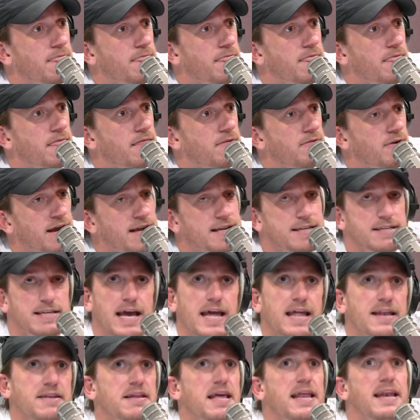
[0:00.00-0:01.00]
Right?
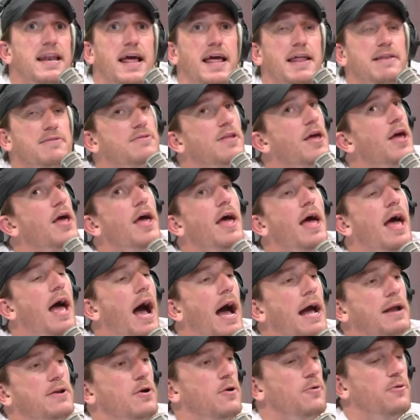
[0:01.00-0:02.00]
And
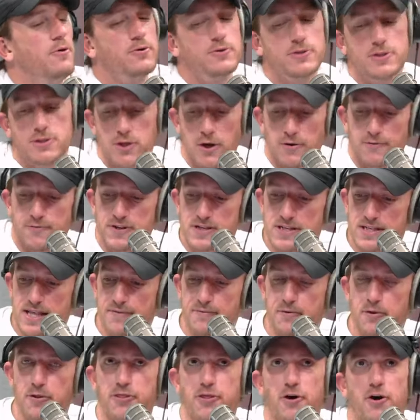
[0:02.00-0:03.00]
I know those surface
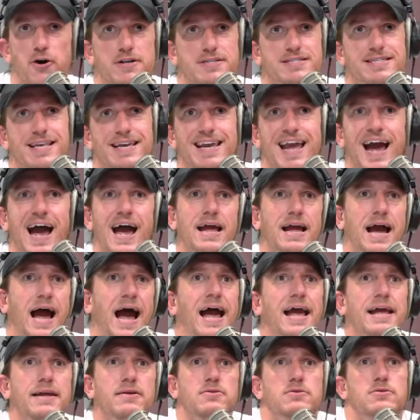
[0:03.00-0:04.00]
level thoughts, like
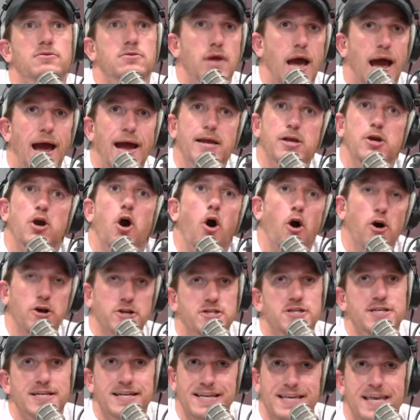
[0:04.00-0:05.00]
I
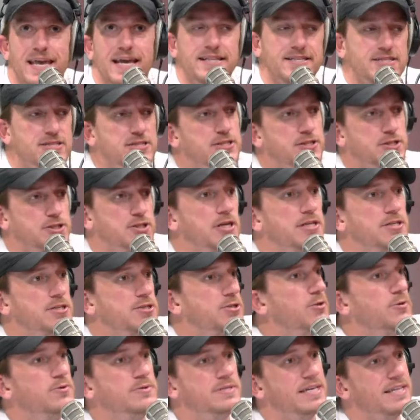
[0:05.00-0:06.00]
caution against just
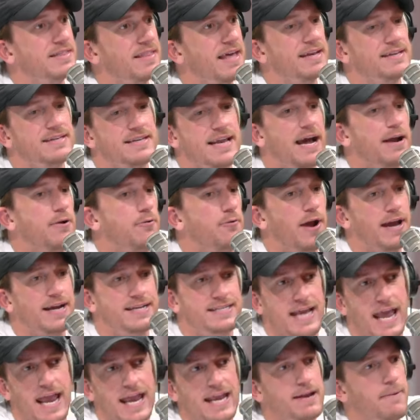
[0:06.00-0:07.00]
using that direct
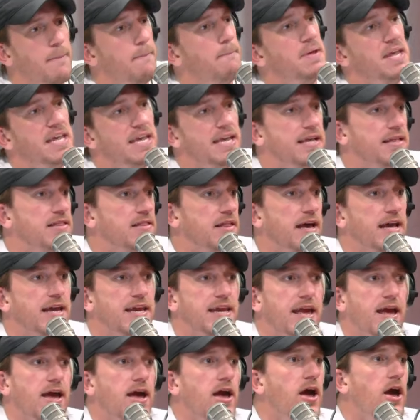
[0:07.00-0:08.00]
A to B, like,
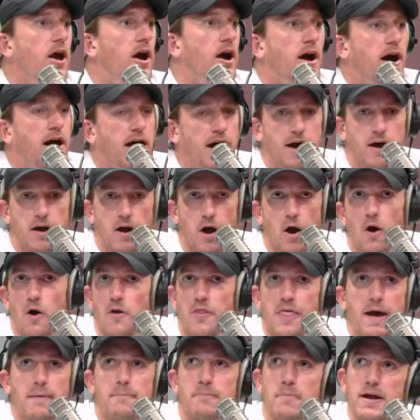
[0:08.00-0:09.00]

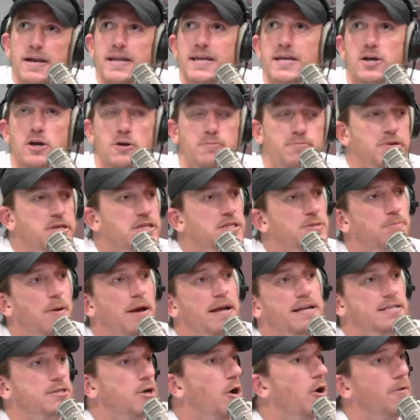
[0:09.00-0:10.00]
that money could be
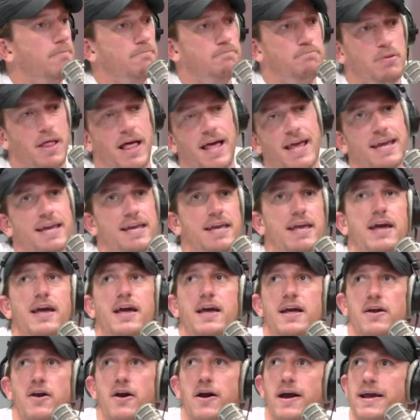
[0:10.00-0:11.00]
spent on blank,
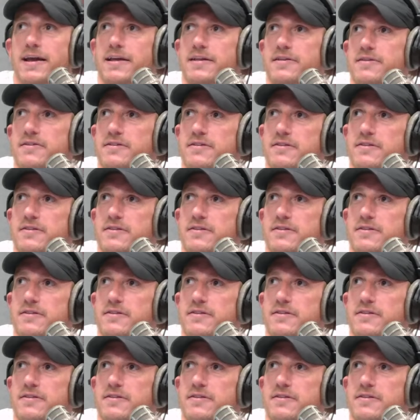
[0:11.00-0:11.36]
right?